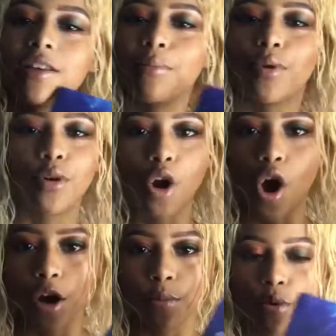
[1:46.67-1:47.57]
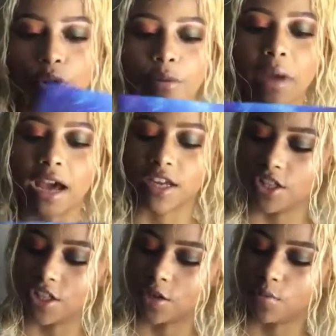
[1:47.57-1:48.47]
simple cardboard
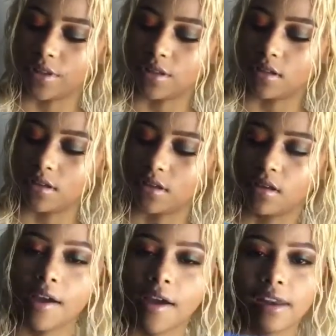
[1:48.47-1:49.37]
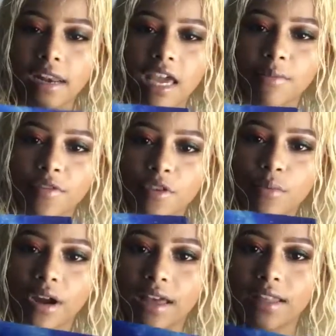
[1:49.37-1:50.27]
packaging with the name of the
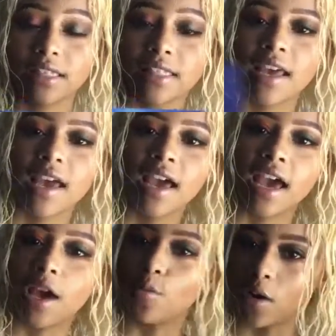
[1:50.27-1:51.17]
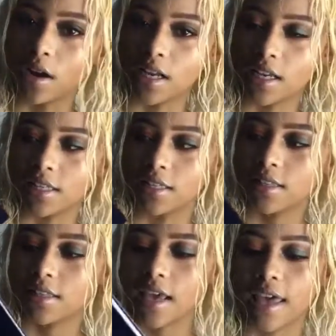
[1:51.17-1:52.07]
brand and what it is.
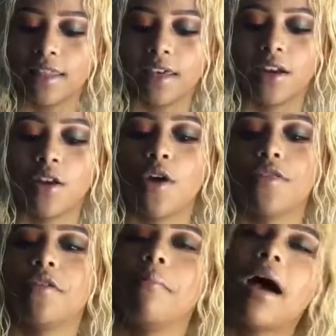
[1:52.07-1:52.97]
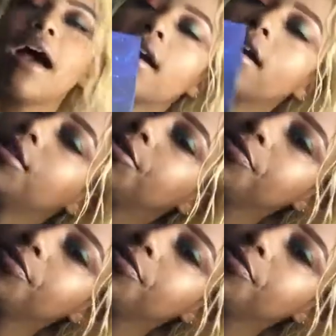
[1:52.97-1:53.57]
And then on the back,